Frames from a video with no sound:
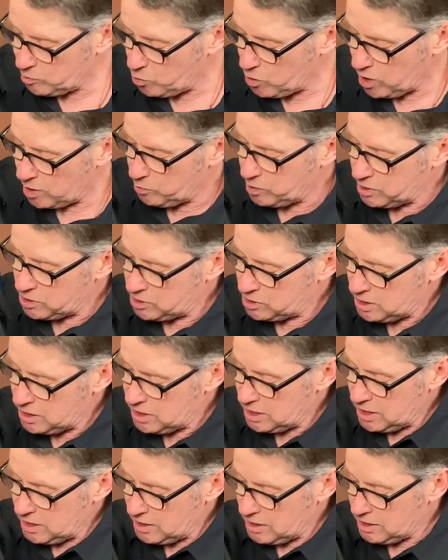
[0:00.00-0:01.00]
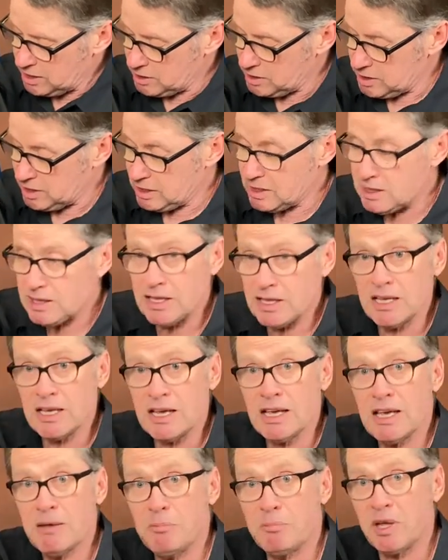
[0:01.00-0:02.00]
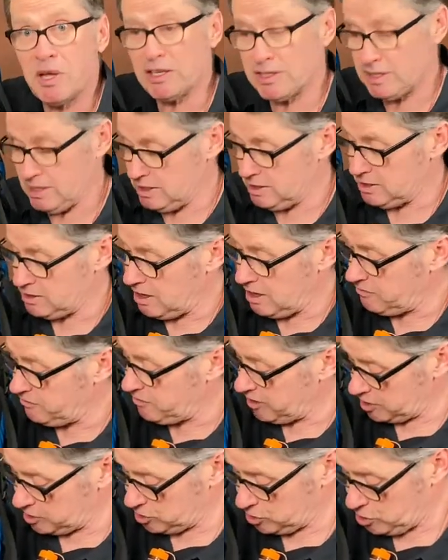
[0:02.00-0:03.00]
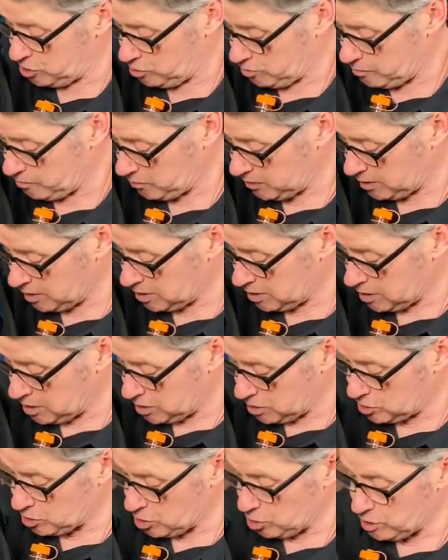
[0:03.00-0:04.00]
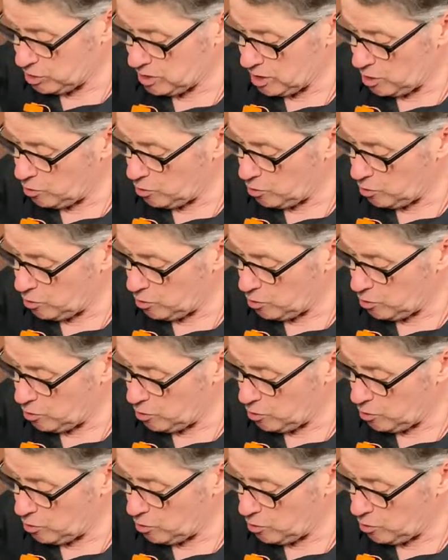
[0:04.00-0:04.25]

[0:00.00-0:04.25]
one, which the hip belt is affixed to. So you got